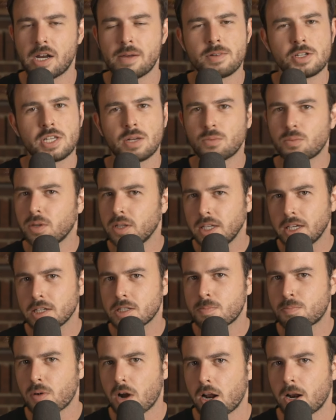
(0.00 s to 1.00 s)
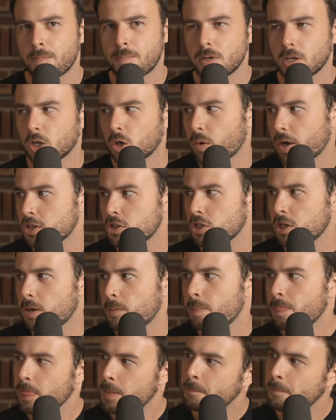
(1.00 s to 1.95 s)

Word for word: image that really gets brought up into question